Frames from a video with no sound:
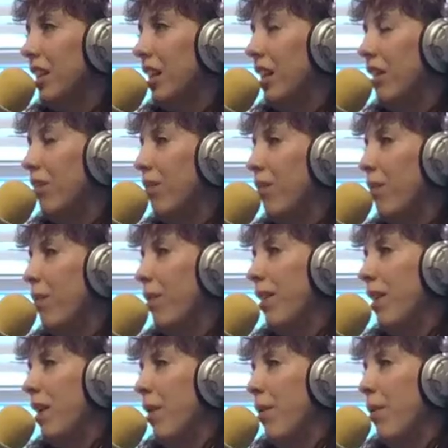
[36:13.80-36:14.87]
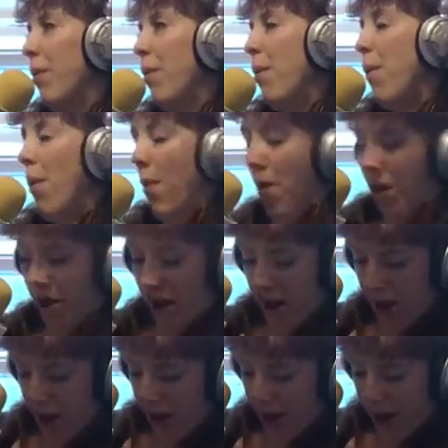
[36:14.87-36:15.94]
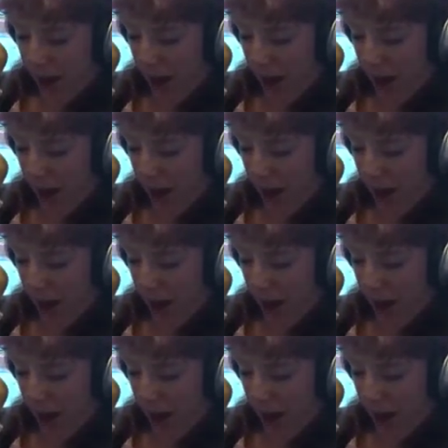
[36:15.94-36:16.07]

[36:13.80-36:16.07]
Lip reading: about the banking system and the housing market and